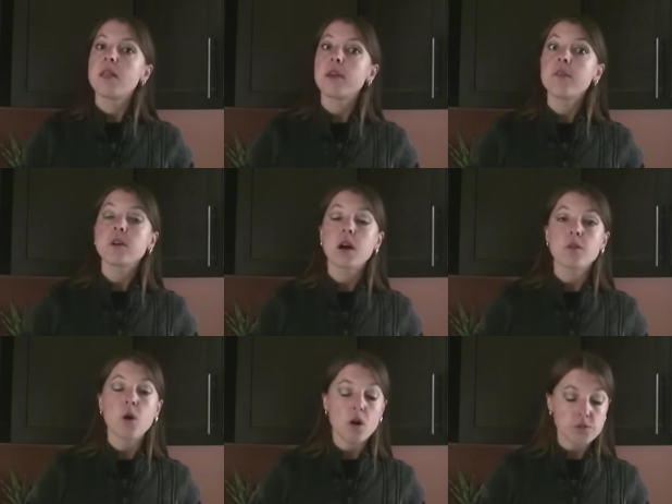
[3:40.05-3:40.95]
The
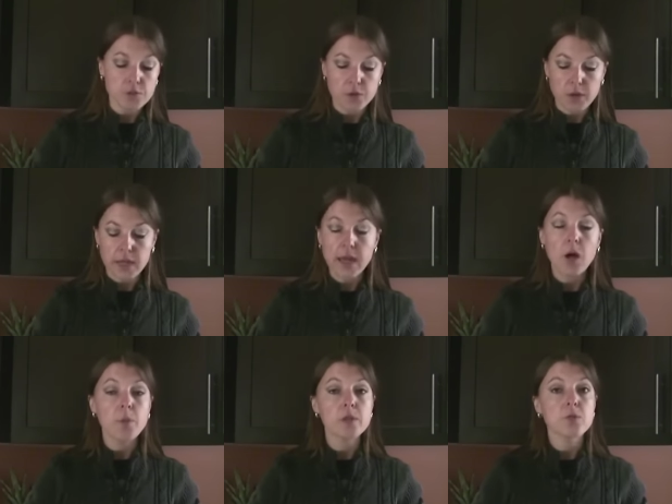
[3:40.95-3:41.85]
avocado also can
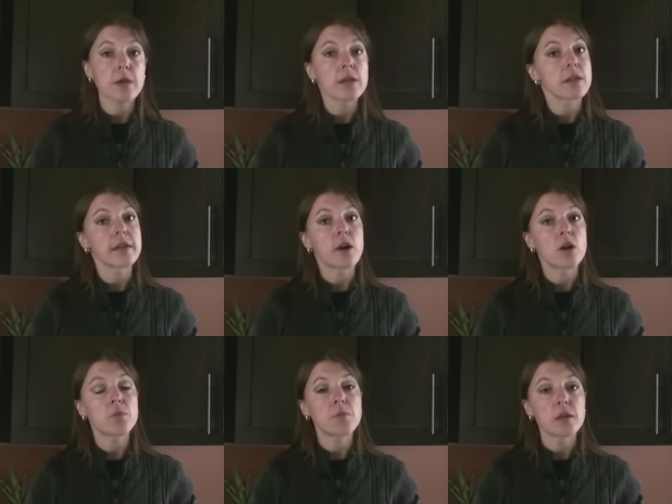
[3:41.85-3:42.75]
help us regulate
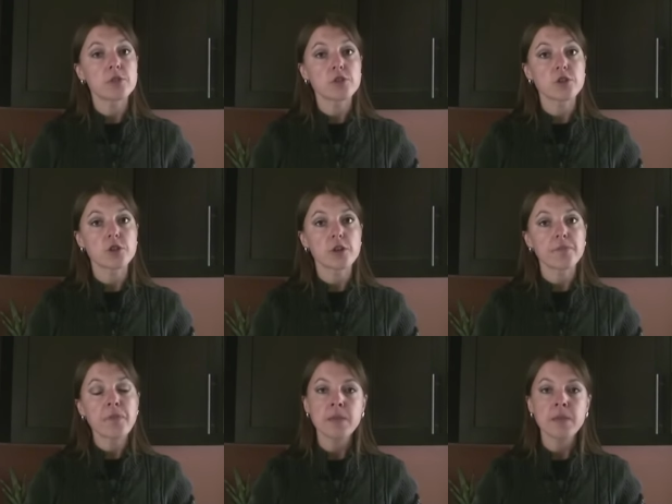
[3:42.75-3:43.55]
our blood sugar,